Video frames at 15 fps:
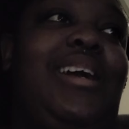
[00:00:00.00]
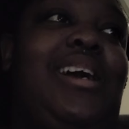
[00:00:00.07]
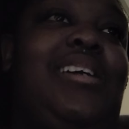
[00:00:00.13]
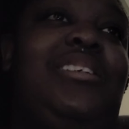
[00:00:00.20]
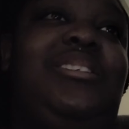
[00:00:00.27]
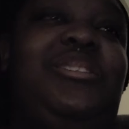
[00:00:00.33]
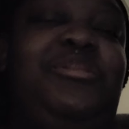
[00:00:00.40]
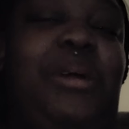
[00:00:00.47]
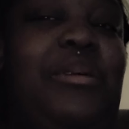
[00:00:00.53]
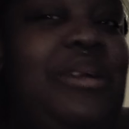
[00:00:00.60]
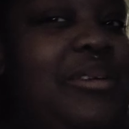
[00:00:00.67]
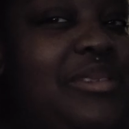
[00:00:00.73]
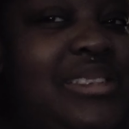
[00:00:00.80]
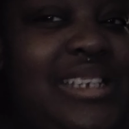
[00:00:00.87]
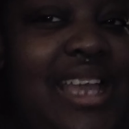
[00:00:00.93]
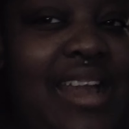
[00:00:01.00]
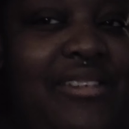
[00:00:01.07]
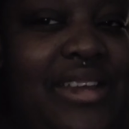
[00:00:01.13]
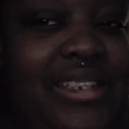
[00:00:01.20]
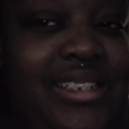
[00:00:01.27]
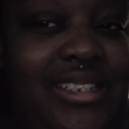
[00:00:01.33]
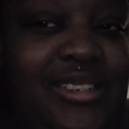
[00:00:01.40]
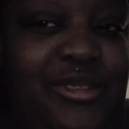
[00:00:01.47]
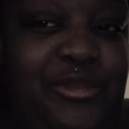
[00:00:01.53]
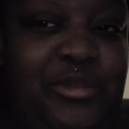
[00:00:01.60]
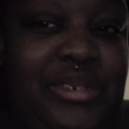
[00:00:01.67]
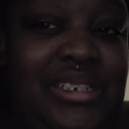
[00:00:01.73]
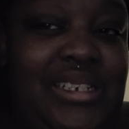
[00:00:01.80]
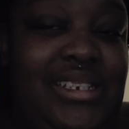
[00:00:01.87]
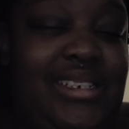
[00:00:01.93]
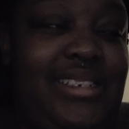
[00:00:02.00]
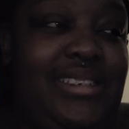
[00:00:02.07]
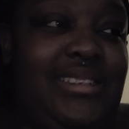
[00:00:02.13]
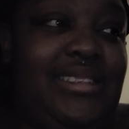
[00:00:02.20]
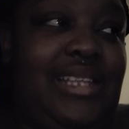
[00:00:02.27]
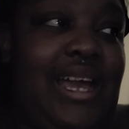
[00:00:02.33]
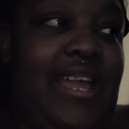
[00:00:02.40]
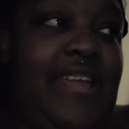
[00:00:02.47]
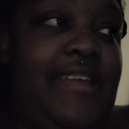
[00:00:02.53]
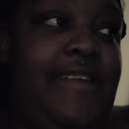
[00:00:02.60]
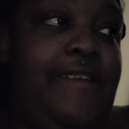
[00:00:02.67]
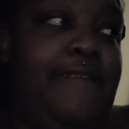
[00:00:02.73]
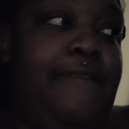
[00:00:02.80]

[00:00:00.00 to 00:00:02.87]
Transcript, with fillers: um, I'm coming to y'all right now because, like,